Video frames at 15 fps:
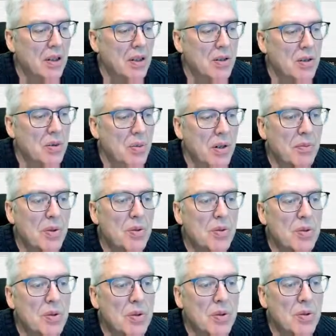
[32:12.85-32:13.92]
So what I'm going
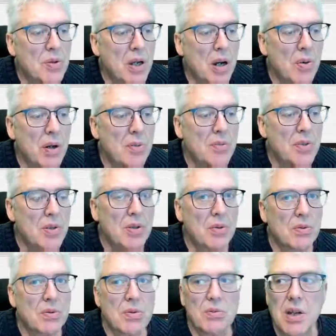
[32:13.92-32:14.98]
to do now, I'm just
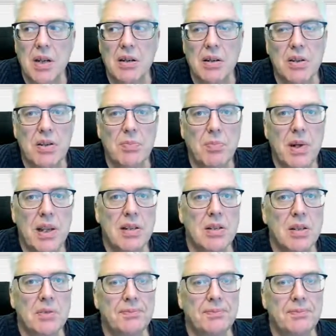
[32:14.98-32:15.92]
going to make a split.